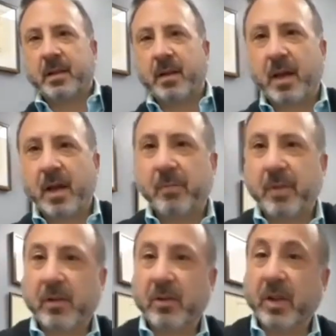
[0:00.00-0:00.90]
Hi, I'm
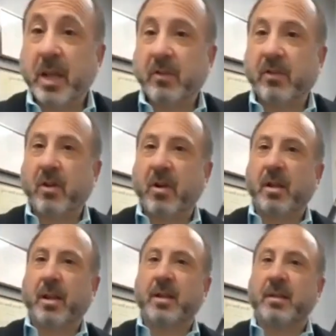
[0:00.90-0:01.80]
Dr. Ken
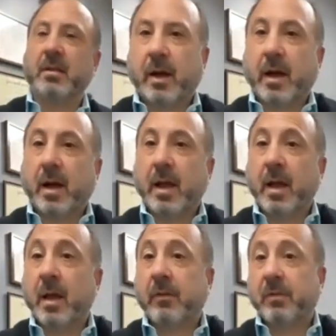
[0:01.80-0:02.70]
Sharlin. I
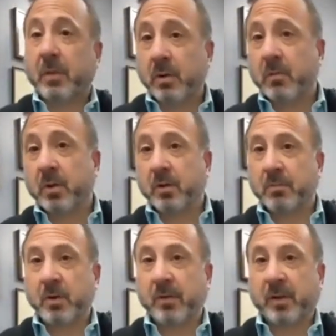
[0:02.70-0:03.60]
have spoken with you
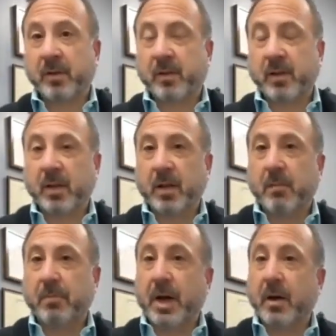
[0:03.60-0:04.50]
previously
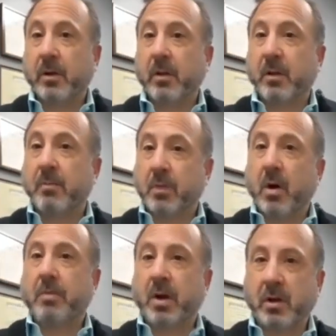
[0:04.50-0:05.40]
about lumbar
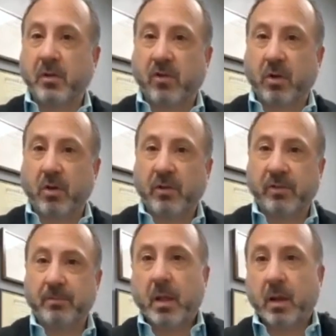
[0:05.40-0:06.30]
punctures
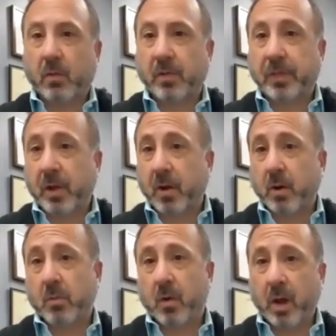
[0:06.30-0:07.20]
and what they are and
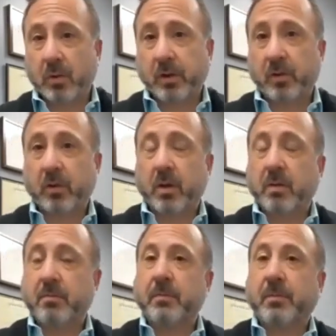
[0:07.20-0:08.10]
why we do
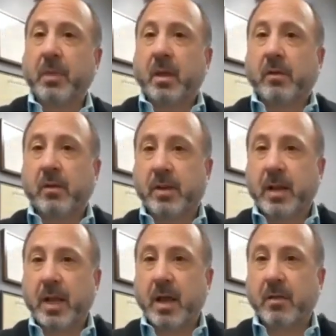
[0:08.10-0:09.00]
them. So today
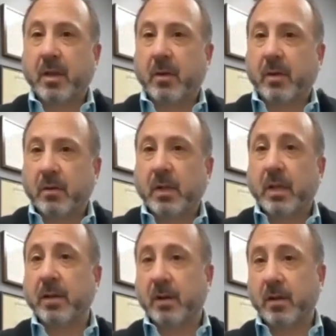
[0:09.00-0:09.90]
I thought I would
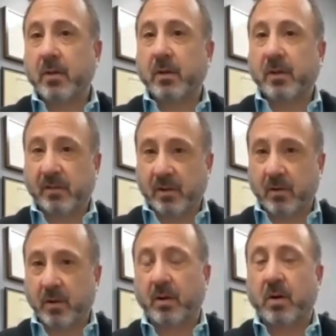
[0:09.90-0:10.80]
continue the
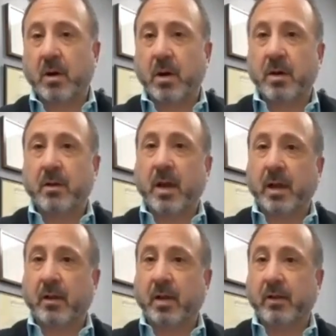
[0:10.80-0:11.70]
series on
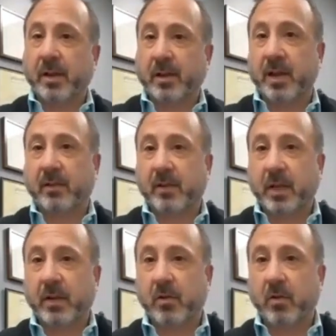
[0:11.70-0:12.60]
diagnostic
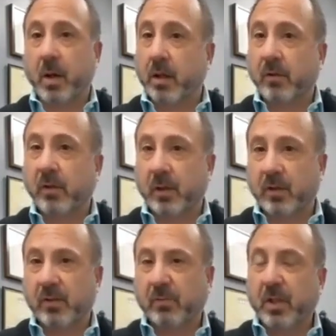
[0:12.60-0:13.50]
testing in neurology, and
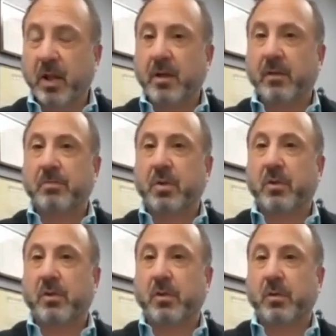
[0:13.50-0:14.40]
this applies both
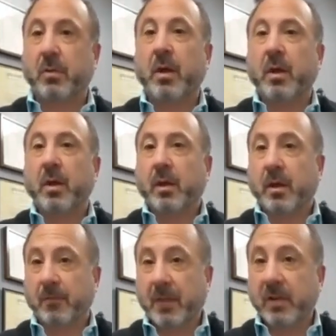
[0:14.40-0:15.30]
to
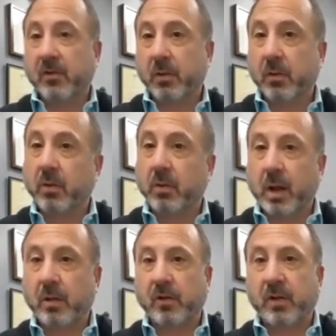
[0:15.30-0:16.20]
conventional
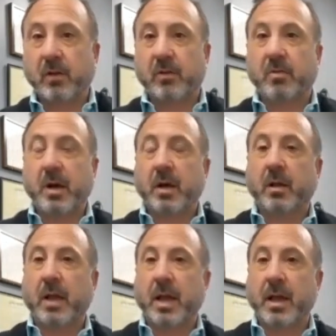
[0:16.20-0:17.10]
neurology as well
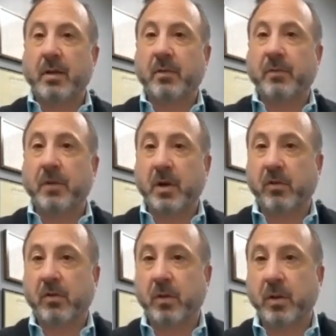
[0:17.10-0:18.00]
as
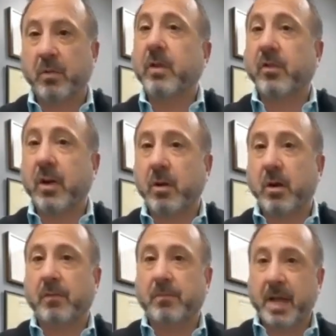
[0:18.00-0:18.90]
functional and
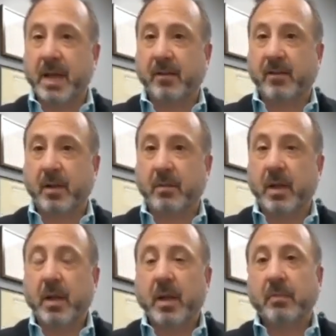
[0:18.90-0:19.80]
regenerative medicine,
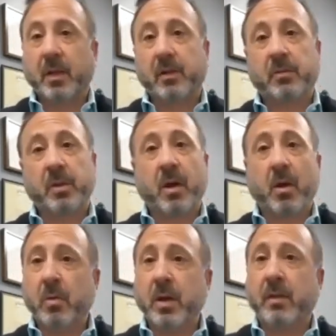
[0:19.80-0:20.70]
because we
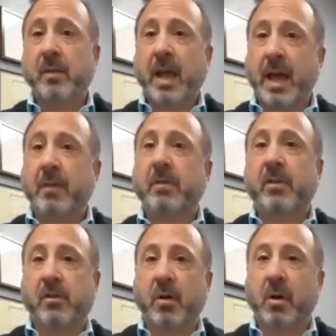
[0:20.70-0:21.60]
always have to
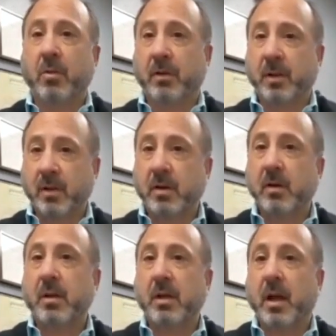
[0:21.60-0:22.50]
start with
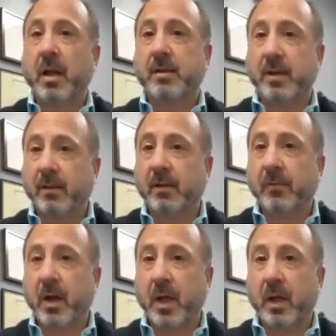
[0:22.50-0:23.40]
clearly
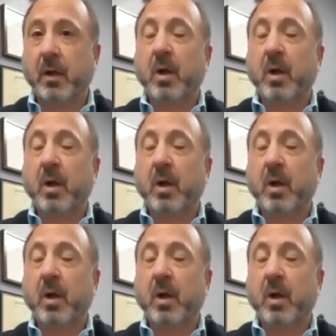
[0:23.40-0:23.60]
identifying